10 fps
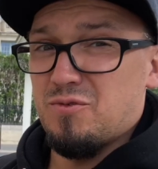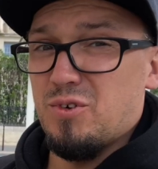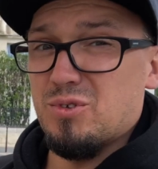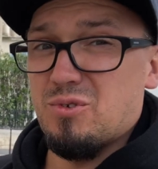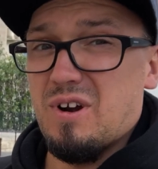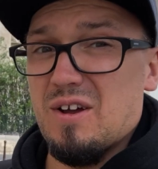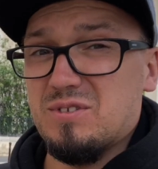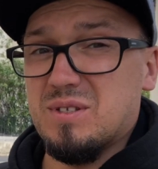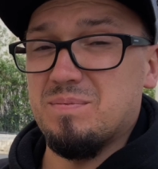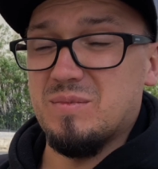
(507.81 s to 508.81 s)

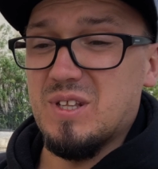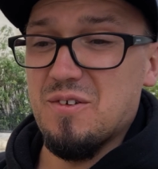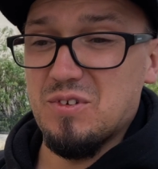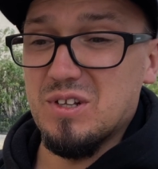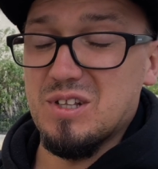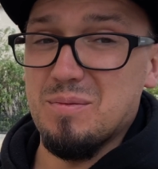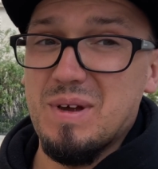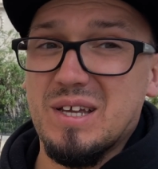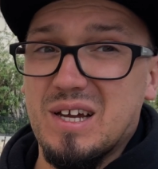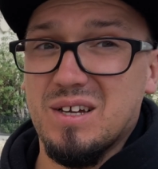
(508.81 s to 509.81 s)
photographs definitely
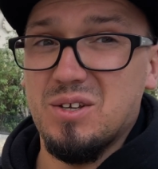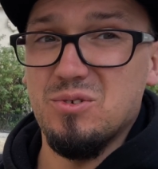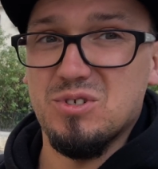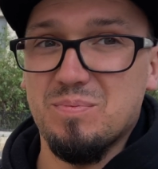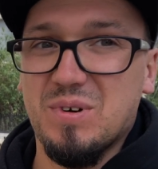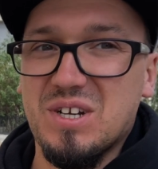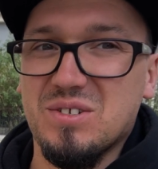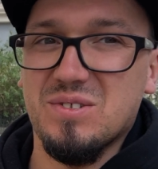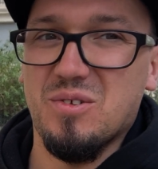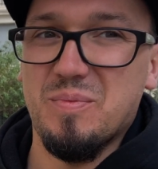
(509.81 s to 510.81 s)
make a huge
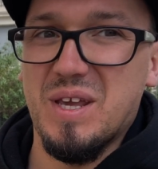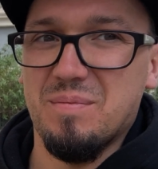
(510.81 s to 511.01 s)
impression on me.